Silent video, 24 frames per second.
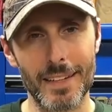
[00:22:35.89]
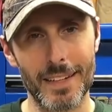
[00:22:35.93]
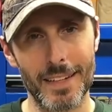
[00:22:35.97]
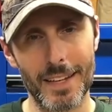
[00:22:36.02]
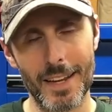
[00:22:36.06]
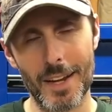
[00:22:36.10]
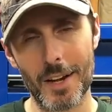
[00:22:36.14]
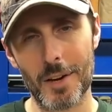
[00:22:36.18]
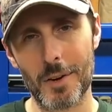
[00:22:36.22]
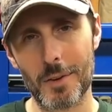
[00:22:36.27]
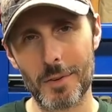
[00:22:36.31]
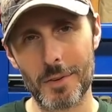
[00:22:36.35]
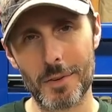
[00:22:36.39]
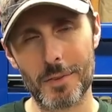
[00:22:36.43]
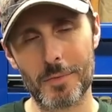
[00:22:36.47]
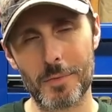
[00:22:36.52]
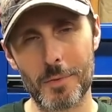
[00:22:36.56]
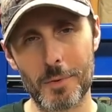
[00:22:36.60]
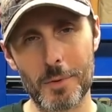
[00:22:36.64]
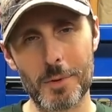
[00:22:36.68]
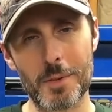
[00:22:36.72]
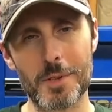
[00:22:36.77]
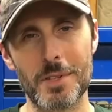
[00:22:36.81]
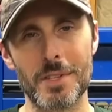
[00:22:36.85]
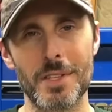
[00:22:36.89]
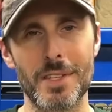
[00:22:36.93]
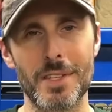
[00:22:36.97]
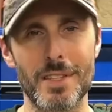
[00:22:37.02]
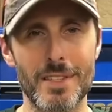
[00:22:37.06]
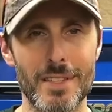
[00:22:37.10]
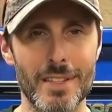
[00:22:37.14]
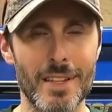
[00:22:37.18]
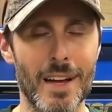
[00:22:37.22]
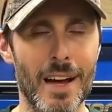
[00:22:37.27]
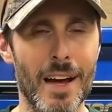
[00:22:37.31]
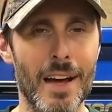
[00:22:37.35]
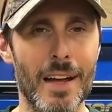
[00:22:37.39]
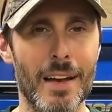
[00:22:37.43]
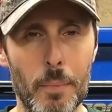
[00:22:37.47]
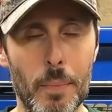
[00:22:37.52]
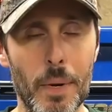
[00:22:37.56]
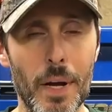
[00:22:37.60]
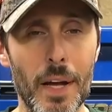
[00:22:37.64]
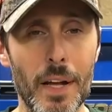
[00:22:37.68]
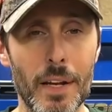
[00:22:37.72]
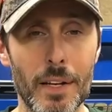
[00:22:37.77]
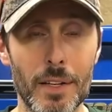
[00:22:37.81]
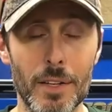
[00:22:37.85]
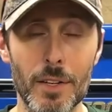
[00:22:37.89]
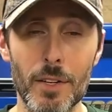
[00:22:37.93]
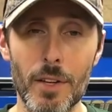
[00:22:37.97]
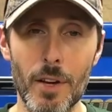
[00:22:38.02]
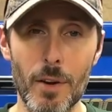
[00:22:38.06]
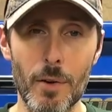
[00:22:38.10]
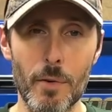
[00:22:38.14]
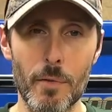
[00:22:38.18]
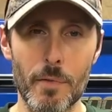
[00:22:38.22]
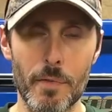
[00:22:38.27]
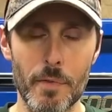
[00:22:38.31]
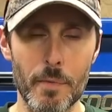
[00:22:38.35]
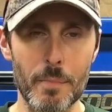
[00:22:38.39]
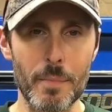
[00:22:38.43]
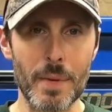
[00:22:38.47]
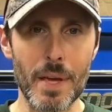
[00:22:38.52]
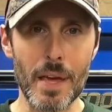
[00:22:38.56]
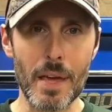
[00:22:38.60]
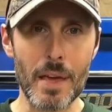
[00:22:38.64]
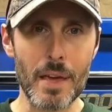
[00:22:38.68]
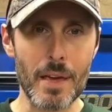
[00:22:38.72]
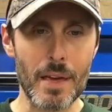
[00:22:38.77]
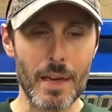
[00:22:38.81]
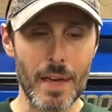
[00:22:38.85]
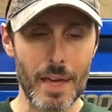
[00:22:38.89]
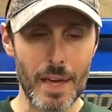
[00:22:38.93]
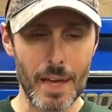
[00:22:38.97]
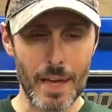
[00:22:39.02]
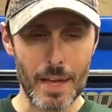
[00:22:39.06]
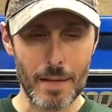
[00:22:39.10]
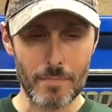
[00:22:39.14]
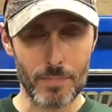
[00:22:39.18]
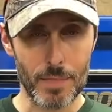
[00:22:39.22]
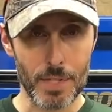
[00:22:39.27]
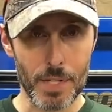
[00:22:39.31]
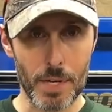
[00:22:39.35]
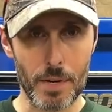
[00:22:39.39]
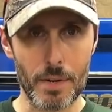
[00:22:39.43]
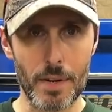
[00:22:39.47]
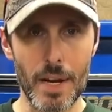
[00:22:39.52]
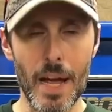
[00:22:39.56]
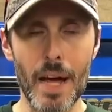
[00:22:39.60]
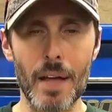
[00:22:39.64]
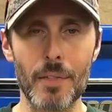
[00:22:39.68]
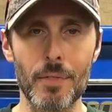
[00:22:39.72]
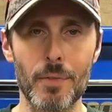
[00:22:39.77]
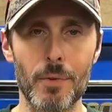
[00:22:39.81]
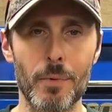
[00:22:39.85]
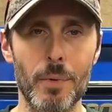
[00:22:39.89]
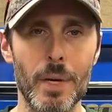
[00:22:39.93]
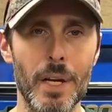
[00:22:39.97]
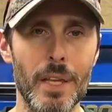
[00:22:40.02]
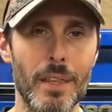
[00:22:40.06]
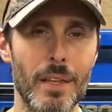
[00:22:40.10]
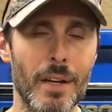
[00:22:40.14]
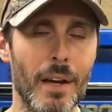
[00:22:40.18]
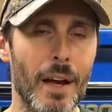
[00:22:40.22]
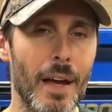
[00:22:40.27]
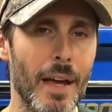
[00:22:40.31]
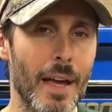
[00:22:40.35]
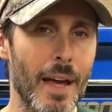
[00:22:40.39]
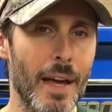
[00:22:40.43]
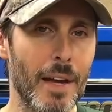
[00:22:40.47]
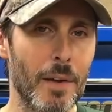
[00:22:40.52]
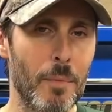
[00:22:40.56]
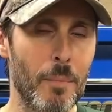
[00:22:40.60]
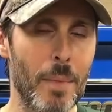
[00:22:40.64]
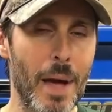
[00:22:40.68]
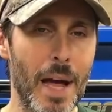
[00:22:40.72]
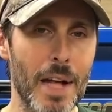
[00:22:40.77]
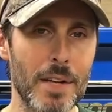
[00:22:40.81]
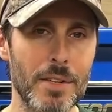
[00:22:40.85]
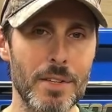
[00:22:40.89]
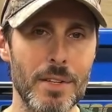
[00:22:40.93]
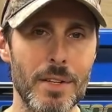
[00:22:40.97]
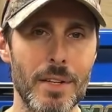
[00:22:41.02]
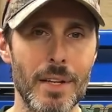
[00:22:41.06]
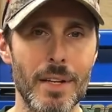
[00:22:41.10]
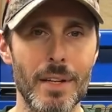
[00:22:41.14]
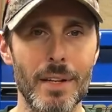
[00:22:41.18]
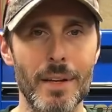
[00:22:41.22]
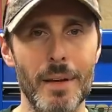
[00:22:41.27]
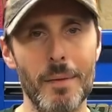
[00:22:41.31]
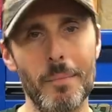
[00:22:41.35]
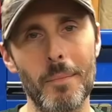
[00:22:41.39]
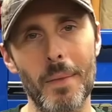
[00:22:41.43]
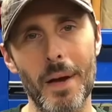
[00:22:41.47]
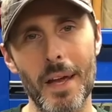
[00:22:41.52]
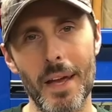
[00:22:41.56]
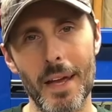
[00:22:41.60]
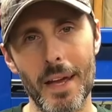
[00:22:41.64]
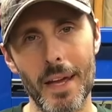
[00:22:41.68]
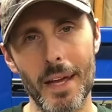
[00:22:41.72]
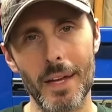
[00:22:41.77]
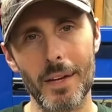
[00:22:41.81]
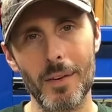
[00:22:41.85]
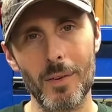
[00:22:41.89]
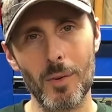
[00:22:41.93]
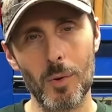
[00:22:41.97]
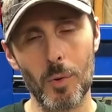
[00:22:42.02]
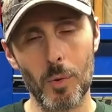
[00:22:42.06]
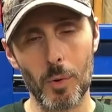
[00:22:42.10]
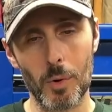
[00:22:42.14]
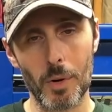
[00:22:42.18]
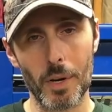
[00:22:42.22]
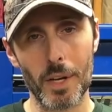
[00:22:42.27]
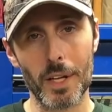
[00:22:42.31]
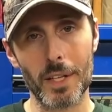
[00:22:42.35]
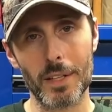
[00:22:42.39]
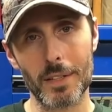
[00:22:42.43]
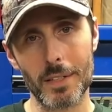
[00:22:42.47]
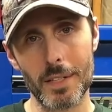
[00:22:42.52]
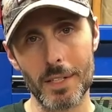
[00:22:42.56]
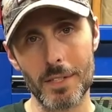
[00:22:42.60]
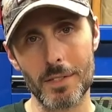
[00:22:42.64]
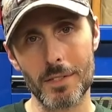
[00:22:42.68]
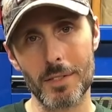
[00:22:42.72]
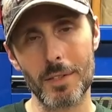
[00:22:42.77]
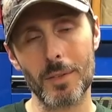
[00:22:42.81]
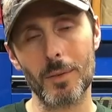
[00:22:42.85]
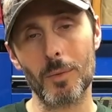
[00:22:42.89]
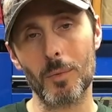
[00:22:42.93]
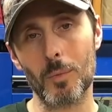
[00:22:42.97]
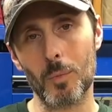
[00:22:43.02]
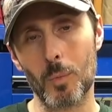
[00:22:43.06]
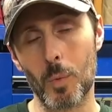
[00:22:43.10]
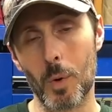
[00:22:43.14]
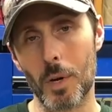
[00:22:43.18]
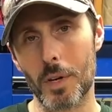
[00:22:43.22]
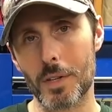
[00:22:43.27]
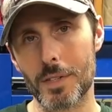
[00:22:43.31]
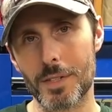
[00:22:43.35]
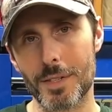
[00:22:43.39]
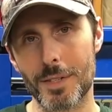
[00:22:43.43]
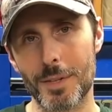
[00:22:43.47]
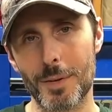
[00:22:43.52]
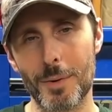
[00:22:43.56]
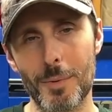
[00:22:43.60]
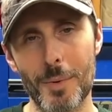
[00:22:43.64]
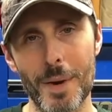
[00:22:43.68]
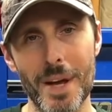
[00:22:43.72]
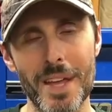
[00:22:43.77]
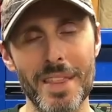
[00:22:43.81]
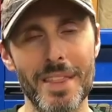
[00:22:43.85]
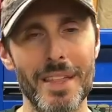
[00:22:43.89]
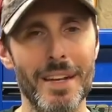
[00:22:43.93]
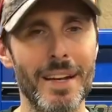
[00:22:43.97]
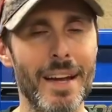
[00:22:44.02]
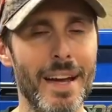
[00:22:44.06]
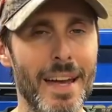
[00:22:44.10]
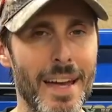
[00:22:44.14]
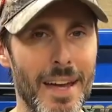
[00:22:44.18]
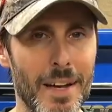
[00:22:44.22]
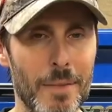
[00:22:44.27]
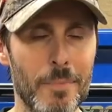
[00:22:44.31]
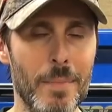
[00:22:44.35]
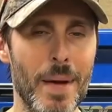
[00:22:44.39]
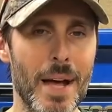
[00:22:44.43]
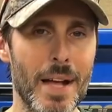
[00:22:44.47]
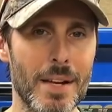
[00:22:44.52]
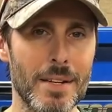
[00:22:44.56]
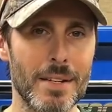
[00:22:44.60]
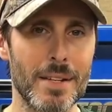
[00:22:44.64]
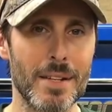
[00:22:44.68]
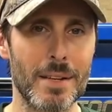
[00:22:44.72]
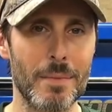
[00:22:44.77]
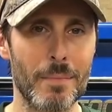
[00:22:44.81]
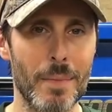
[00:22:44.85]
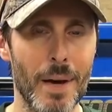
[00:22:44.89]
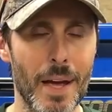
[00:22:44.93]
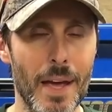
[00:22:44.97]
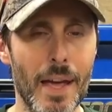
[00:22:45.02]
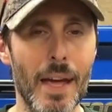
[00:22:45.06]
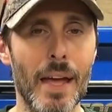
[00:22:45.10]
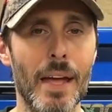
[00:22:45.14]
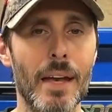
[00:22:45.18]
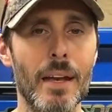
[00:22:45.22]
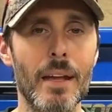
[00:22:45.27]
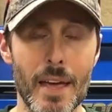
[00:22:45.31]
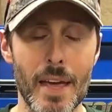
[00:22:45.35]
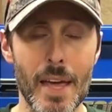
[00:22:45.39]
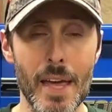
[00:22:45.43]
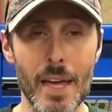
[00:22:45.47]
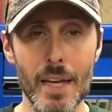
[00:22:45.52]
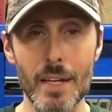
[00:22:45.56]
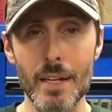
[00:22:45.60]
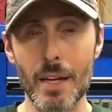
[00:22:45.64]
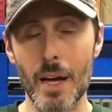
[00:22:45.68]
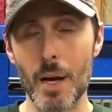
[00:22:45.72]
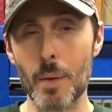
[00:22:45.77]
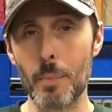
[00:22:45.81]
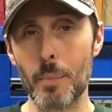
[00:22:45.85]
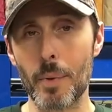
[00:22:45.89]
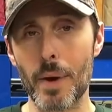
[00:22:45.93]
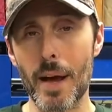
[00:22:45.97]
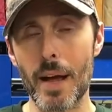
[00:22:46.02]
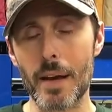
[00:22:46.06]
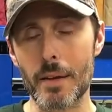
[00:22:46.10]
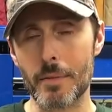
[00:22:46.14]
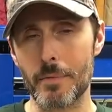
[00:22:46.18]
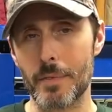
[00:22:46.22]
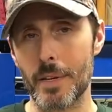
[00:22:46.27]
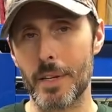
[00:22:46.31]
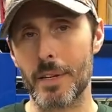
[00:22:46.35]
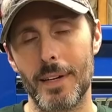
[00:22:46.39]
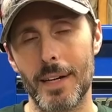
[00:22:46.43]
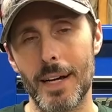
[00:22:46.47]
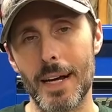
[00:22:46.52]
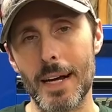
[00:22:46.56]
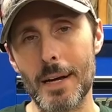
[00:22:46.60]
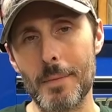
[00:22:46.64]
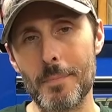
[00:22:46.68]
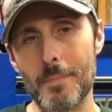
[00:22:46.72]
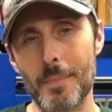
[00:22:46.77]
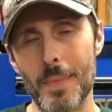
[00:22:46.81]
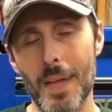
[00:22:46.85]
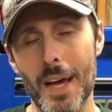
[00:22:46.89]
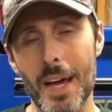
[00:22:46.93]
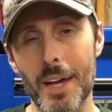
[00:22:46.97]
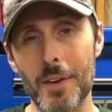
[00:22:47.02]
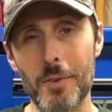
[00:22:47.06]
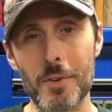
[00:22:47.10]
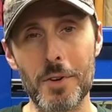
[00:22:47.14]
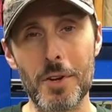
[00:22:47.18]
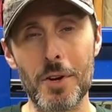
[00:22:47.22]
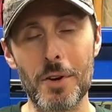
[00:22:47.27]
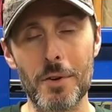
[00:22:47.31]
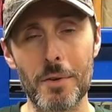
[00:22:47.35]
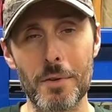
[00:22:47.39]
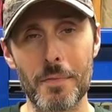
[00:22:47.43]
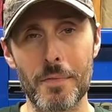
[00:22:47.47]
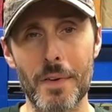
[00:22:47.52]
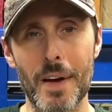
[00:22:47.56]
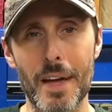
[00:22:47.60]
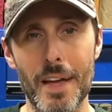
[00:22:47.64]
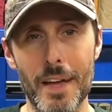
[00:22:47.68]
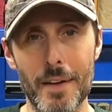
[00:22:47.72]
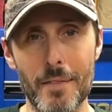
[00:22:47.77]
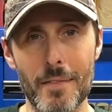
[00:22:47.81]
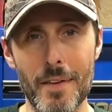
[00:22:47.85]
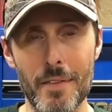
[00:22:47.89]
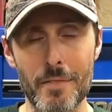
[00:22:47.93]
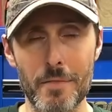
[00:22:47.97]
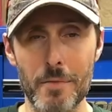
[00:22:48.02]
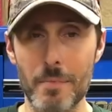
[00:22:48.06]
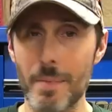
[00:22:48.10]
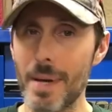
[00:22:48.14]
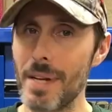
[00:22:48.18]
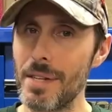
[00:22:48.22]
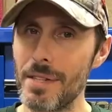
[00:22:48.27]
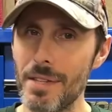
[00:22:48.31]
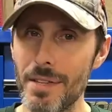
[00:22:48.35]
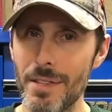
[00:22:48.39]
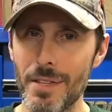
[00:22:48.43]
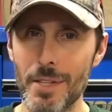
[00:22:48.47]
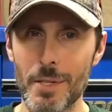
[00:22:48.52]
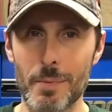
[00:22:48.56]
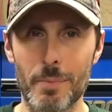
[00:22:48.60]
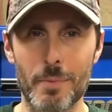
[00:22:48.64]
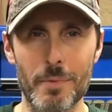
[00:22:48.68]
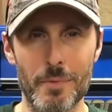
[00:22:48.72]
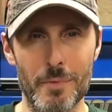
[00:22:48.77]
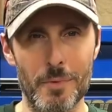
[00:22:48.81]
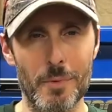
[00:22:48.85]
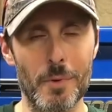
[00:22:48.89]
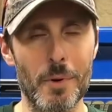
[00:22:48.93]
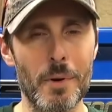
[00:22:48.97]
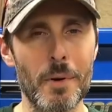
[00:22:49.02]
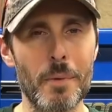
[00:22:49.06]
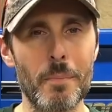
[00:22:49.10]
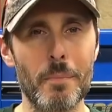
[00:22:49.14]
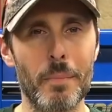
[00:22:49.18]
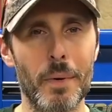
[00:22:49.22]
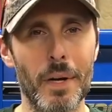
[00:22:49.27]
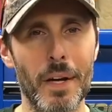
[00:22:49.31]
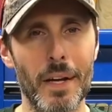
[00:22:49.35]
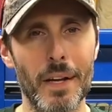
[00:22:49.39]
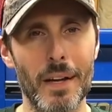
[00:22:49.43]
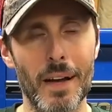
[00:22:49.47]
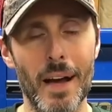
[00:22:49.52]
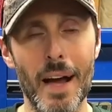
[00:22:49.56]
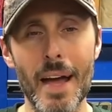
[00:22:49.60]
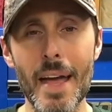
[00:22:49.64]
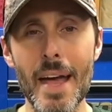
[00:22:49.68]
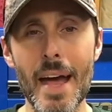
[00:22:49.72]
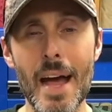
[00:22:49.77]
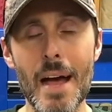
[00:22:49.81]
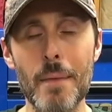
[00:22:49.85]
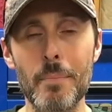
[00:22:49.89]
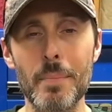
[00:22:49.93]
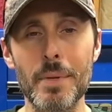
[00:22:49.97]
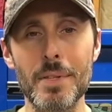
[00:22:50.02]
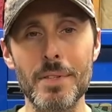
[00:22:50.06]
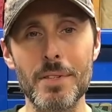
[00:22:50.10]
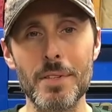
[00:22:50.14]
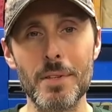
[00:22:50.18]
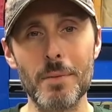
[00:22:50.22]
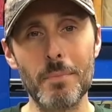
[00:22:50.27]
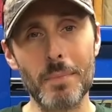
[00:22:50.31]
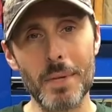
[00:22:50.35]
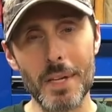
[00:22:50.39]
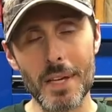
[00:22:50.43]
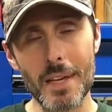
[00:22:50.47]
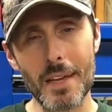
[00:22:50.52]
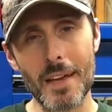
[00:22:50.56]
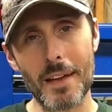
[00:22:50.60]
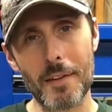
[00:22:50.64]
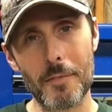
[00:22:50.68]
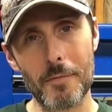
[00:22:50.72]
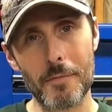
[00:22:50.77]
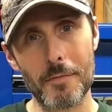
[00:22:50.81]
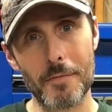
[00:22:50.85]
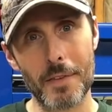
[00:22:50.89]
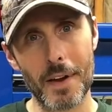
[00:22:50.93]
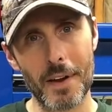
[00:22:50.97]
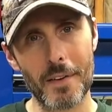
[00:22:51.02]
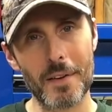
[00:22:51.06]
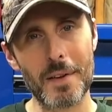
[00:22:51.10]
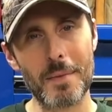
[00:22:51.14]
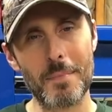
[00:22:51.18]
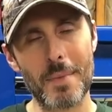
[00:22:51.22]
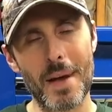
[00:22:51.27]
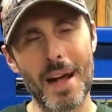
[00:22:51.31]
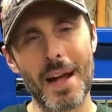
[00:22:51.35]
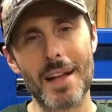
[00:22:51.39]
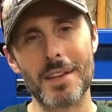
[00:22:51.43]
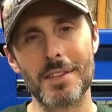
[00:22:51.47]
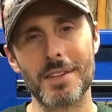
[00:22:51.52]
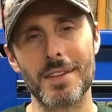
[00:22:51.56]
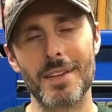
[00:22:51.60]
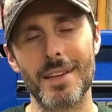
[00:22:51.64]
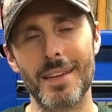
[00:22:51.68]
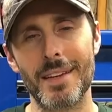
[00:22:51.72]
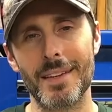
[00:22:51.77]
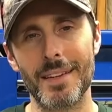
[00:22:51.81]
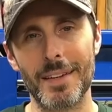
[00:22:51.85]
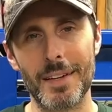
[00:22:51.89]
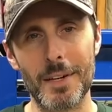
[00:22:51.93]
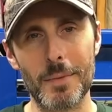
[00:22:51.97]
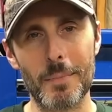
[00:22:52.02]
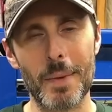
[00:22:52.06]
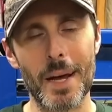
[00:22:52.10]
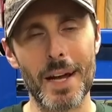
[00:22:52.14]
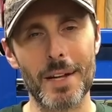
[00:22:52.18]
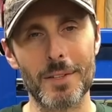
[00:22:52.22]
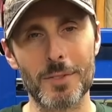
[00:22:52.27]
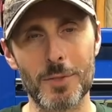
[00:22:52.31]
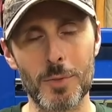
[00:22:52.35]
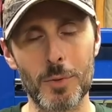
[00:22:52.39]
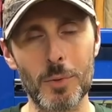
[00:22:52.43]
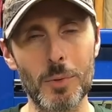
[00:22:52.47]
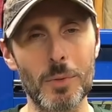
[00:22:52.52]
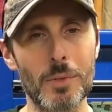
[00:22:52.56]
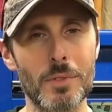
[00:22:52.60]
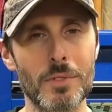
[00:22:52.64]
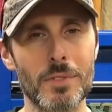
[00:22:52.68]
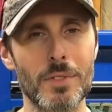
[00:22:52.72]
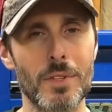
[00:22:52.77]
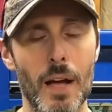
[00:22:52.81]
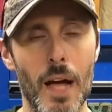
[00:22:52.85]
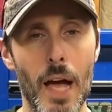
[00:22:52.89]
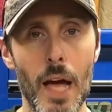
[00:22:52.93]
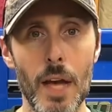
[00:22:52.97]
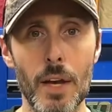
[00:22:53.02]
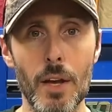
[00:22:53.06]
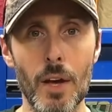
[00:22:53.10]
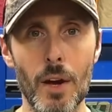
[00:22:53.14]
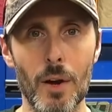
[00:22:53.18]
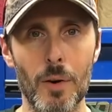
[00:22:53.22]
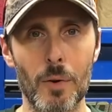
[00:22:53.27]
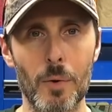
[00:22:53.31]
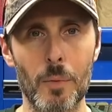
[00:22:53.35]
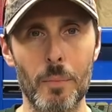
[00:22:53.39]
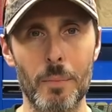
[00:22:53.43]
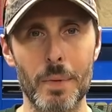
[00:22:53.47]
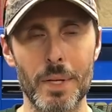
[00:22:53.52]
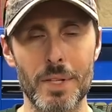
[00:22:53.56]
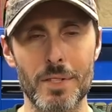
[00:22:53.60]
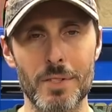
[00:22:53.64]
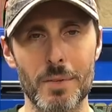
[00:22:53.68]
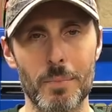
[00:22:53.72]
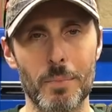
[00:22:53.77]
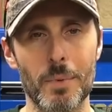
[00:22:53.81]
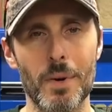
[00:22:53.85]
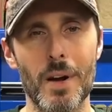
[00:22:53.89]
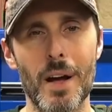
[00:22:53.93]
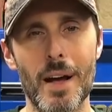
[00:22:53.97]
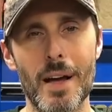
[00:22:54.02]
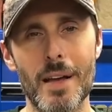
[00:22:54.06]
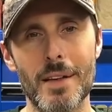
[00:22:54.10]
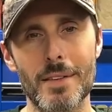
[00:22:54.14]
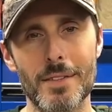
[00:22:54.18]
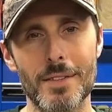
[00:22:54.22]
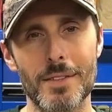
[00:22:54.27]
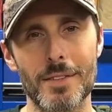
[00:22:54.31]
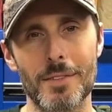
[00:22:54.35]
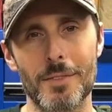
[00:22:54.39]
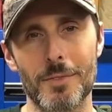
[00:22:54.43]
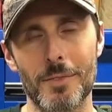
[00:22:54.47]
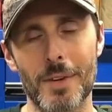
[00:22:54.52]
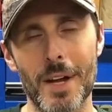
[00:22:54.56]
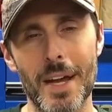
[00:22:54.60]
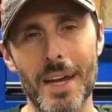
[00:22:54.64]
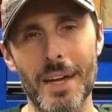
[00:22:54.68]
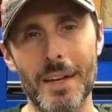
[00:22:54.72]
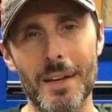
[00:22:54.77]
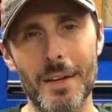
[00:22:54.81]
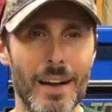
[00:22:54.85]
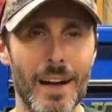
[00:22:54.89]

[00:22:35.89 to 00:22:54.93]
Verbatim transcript: No, of course it's not. But you know, for me, it turned out the way that I had imagined it in my head, or at least it works the way that I had imagined in my head, and I'm proud of it. Um, I don't know if I have ever mentioned this before, but I happen to be very passionate about tools. I know, big surprise, right?